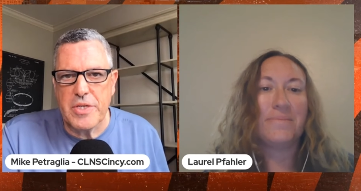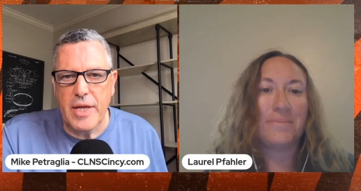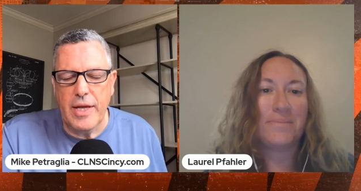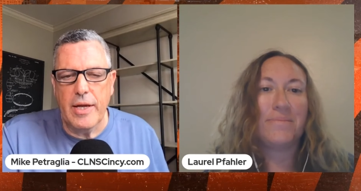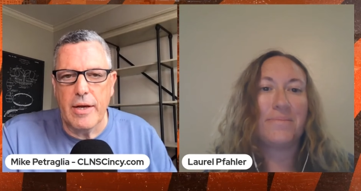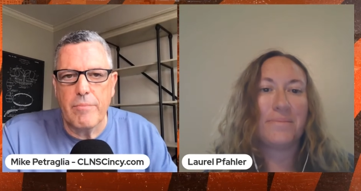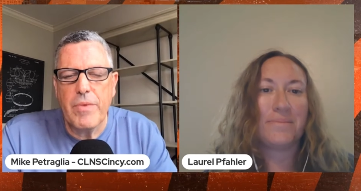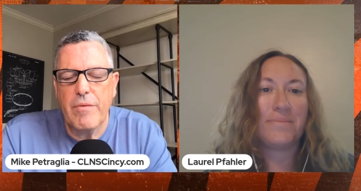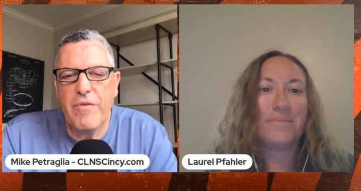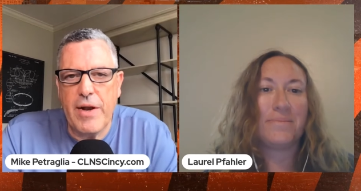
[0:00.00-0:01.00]
Speaker 1: the uh,
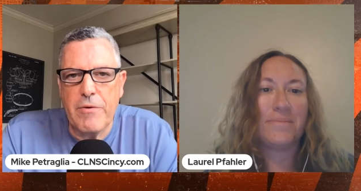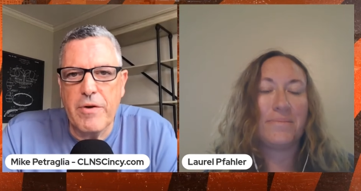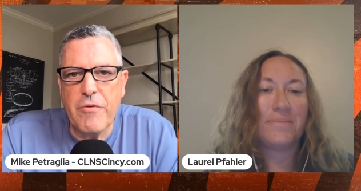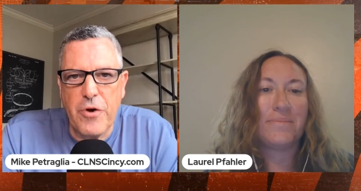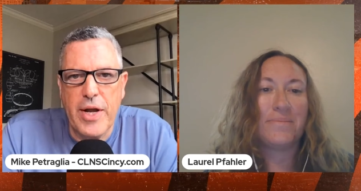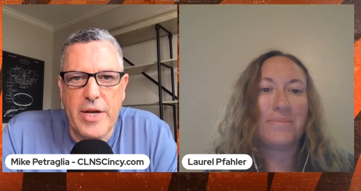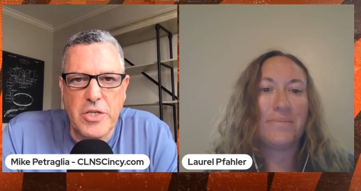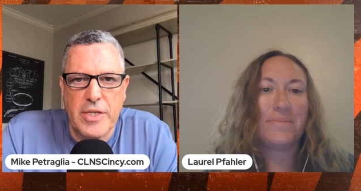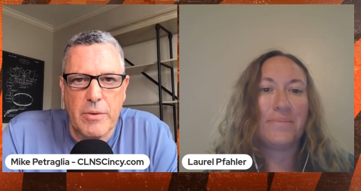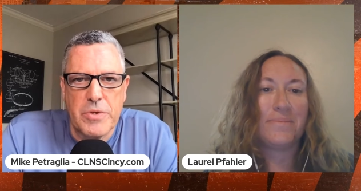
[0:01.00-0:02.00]
veteran free
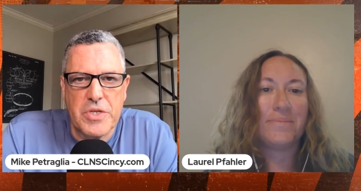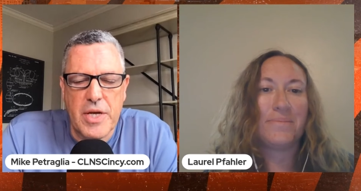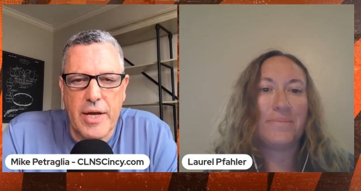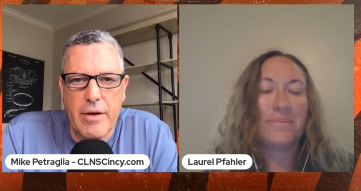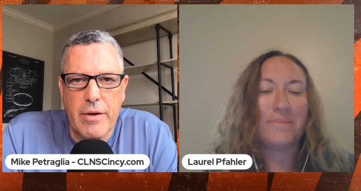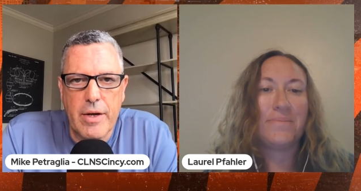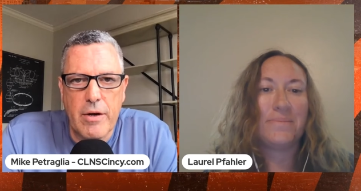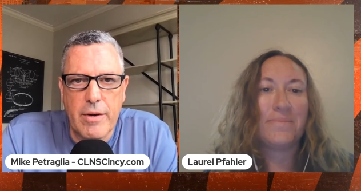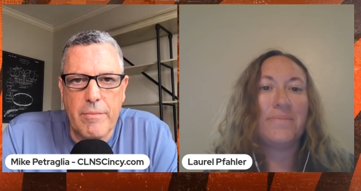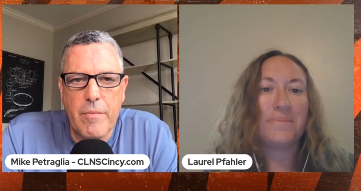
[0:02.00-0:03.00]
agent that was signed
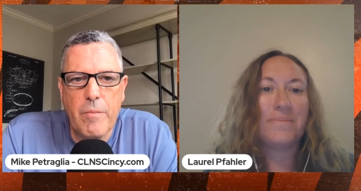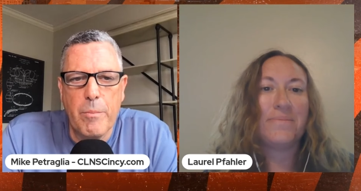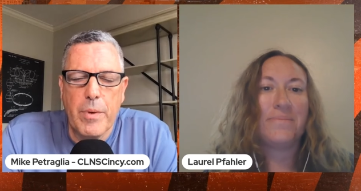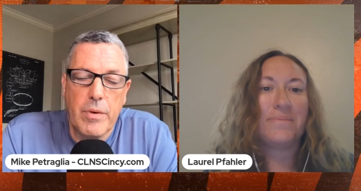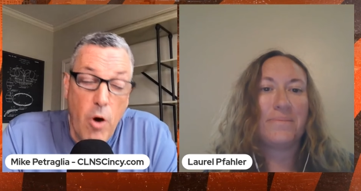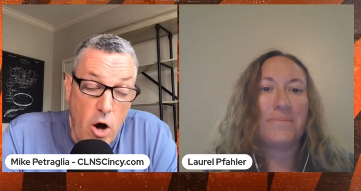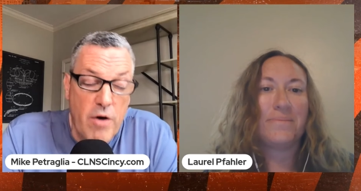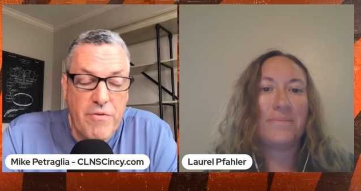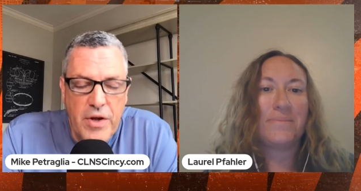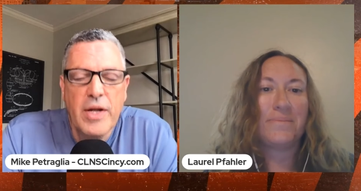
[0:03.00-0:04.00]
uh,
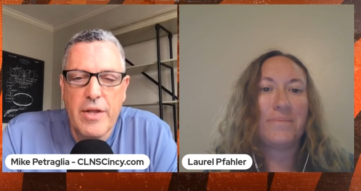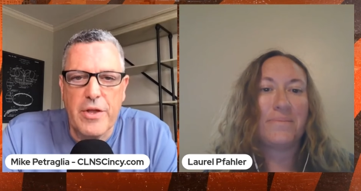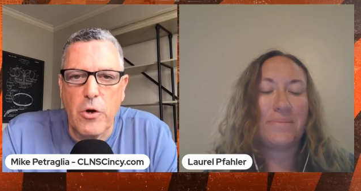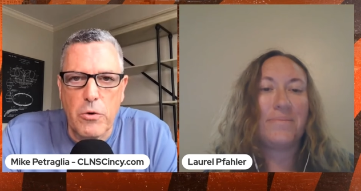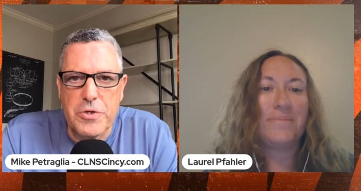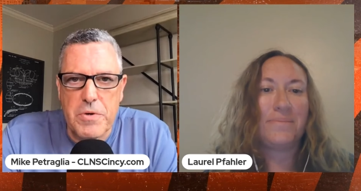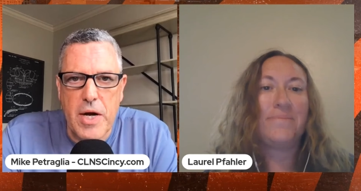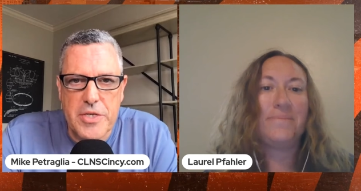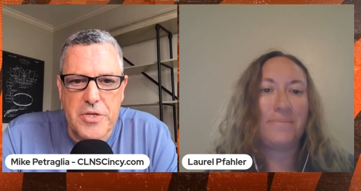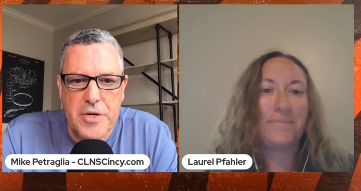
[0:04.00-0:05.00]
off the Colts
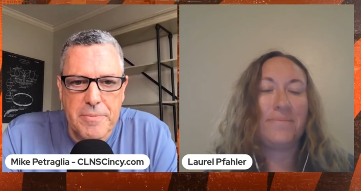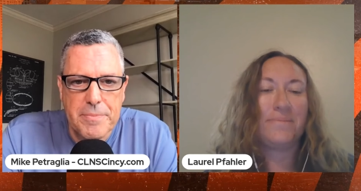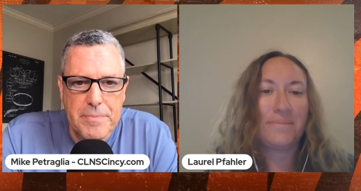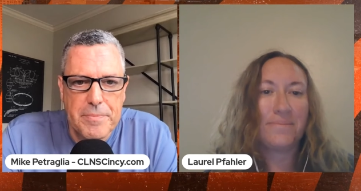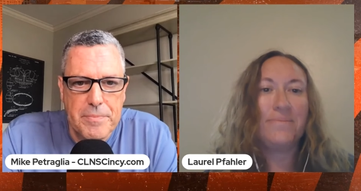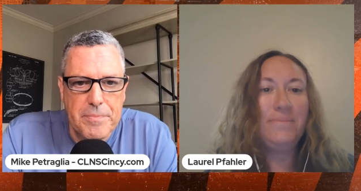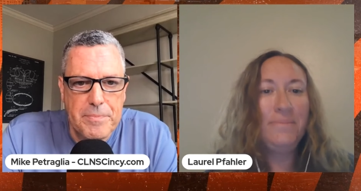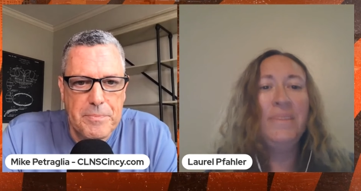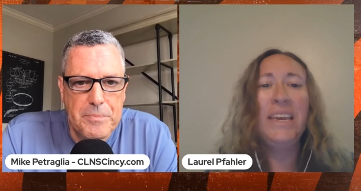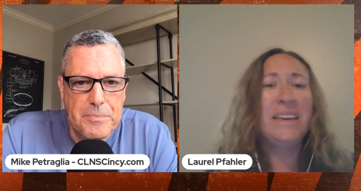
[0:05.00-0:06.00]
roster.
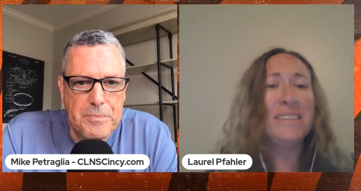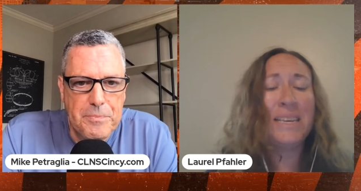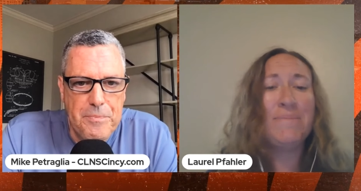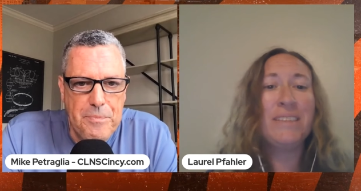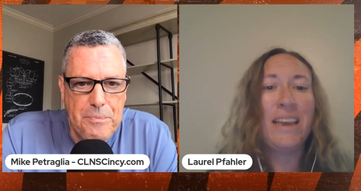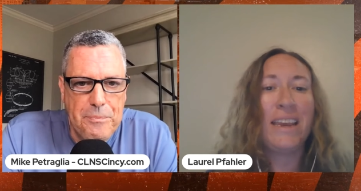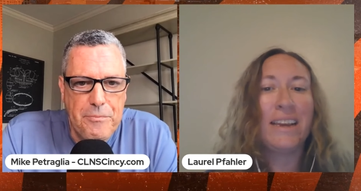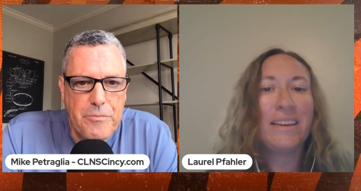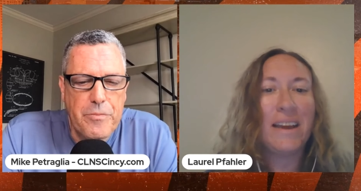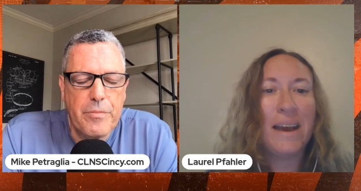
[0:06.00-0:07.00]
Speaker 2: Yeah, it seems
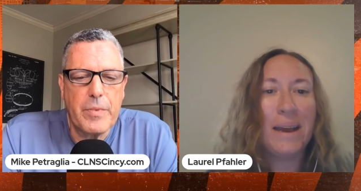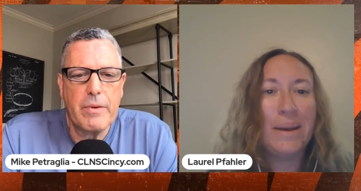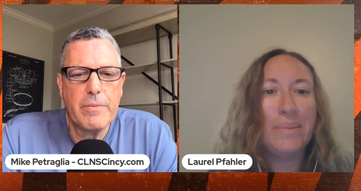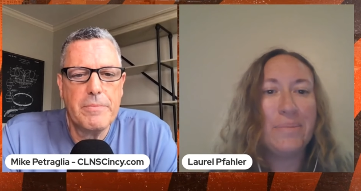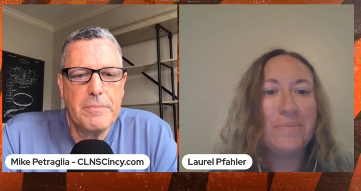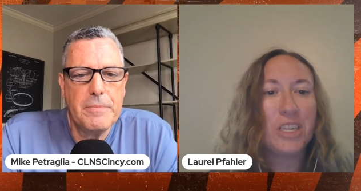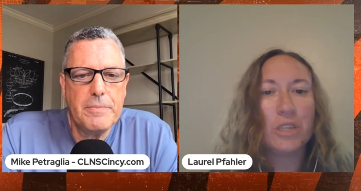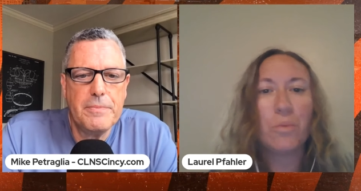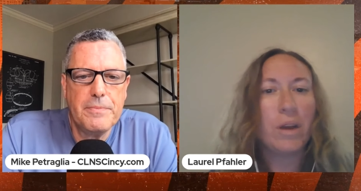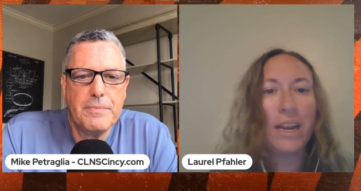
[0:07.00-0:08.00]
like um, just
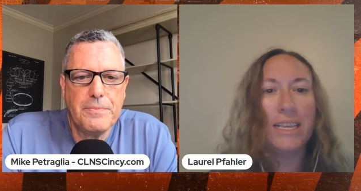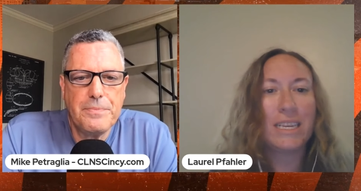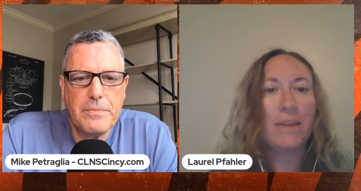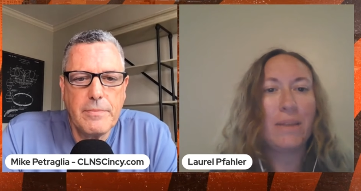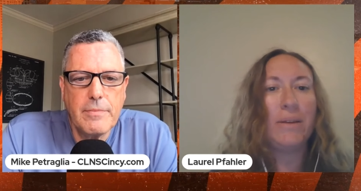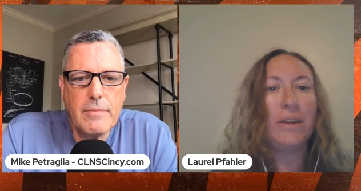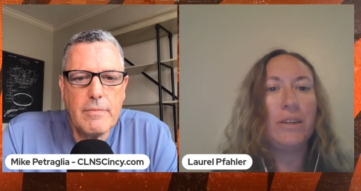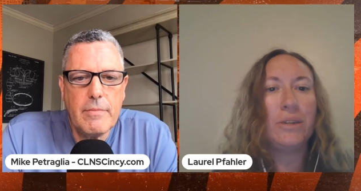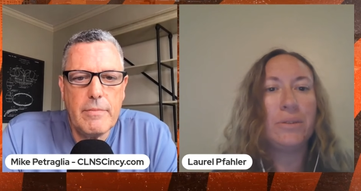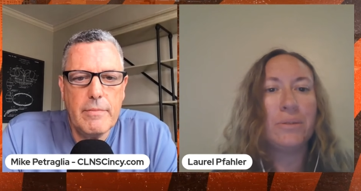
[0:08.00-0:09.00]
what he's going to be able to
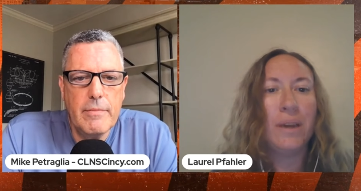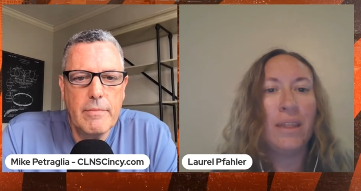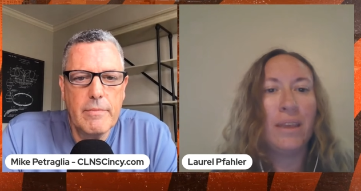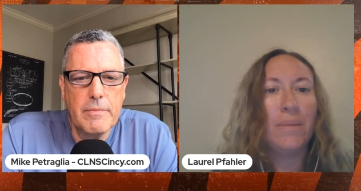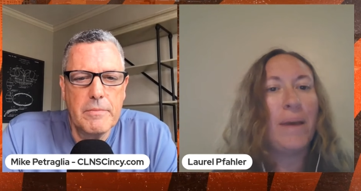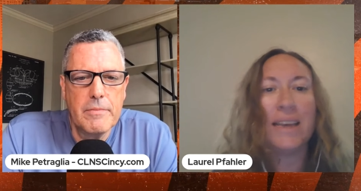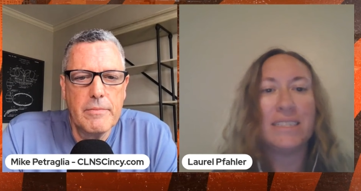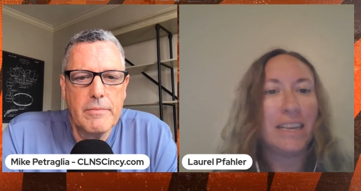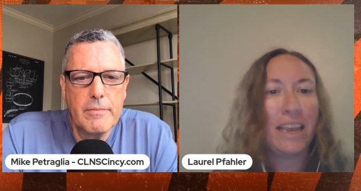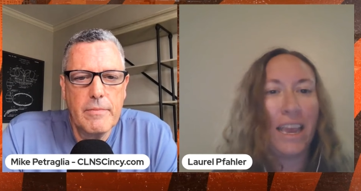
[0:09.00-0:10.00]
do in the
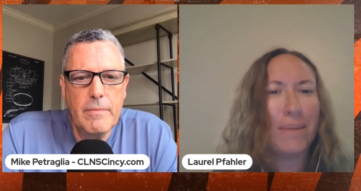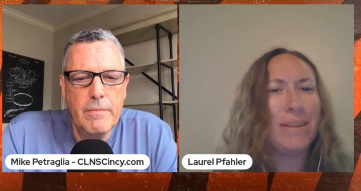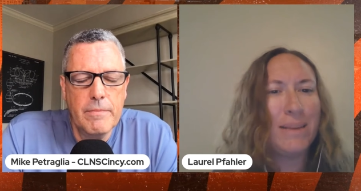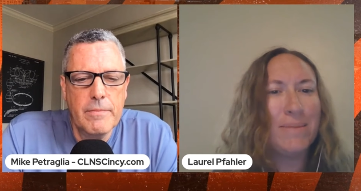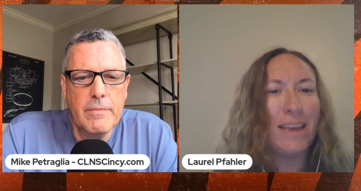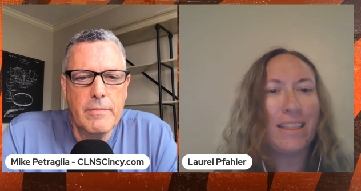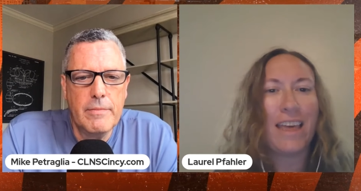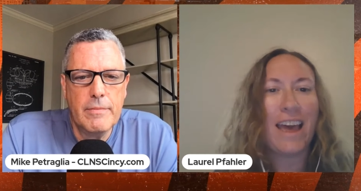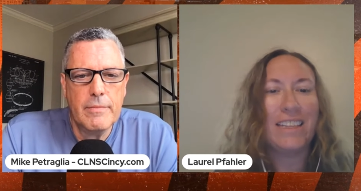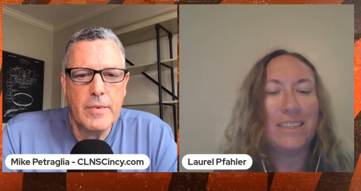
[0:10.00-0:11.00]
passing game. It seems like
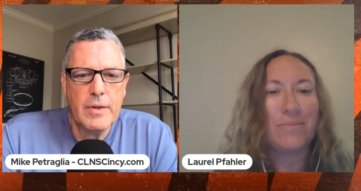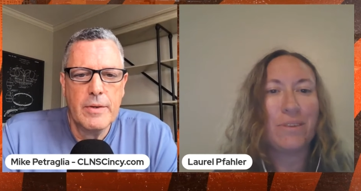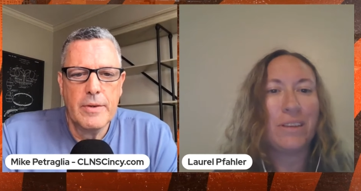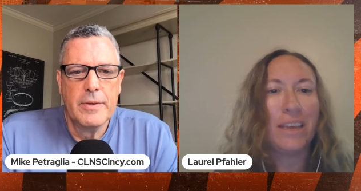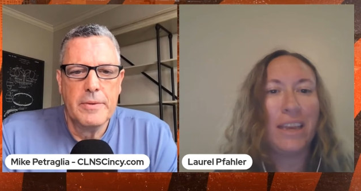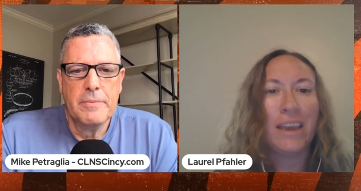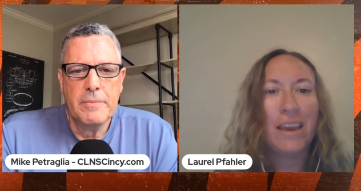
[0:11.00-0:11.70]
that's really